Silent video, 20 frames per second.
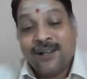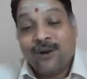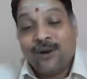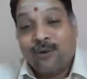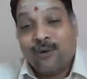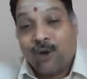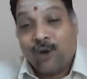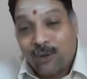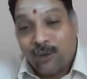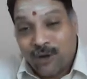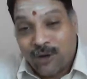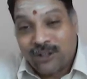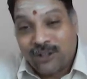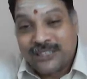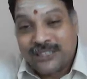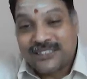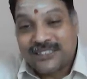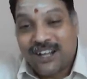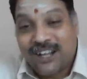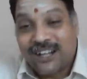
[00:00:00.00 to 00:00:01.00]
One more
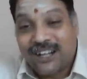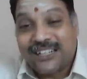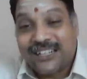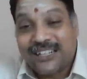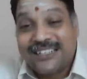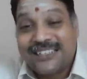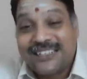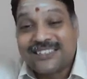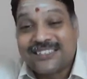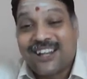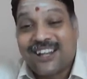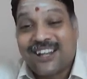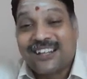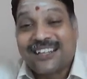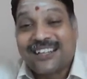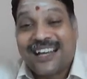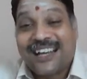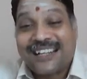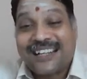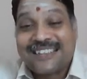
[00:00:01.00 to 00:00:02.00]
risk is
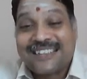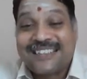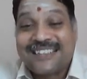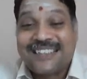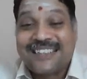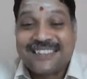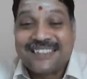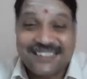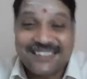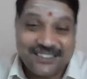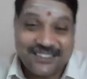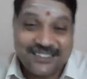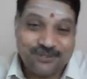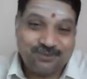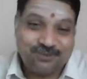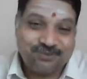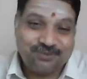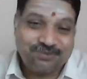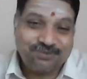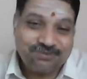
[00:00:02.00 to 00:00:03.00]
called currency risk.
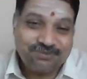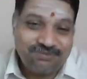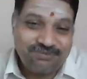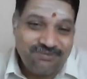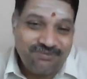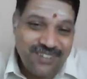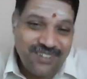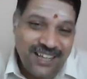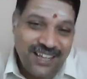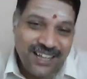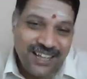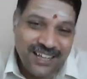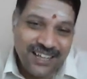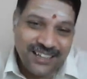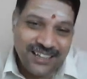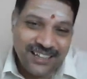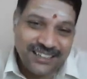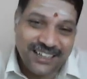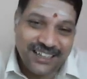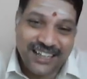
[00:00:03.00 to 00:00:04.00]

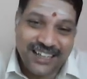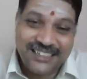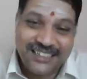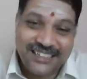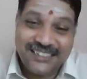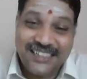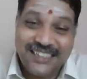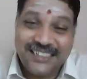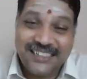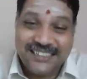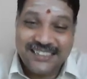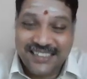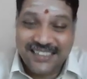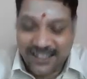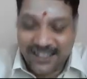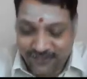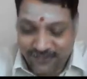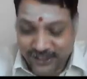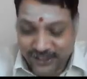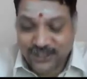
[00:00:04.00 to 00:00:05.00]
The currency risk
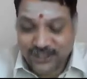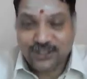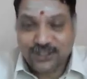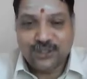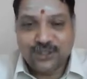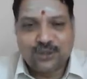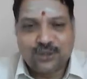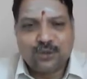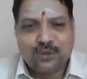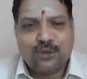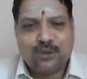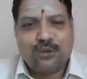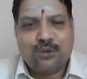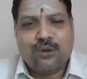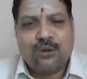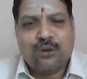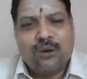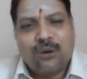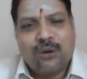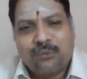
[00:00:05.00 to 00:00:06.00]
refers
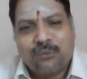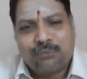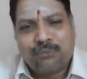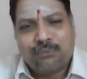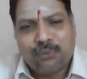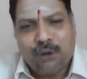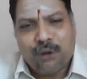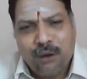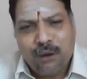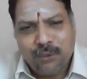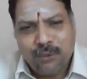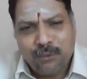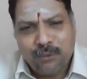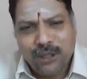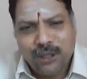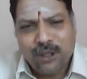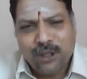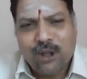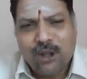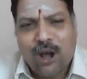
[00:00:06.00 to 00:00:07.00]
to
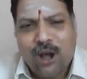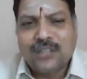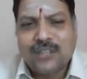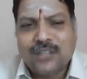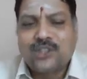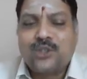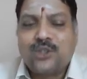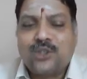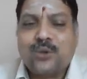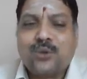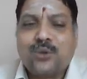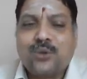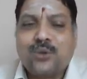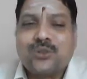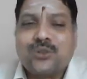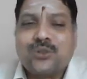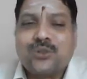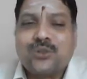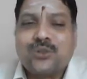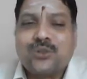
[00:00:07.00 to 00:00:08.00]
probable loss due to
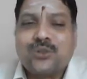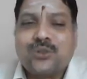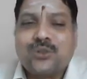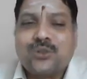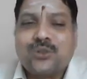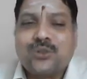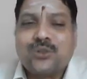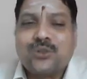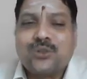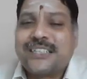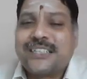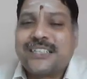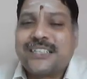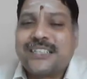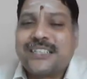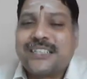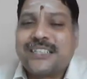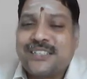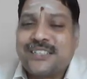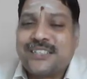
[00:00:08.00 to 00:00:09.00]
change in domestic
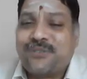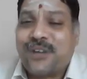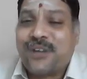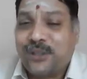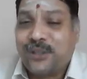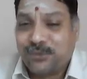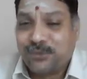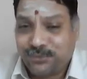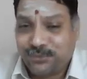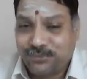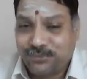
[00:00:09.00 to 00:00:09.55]
currency value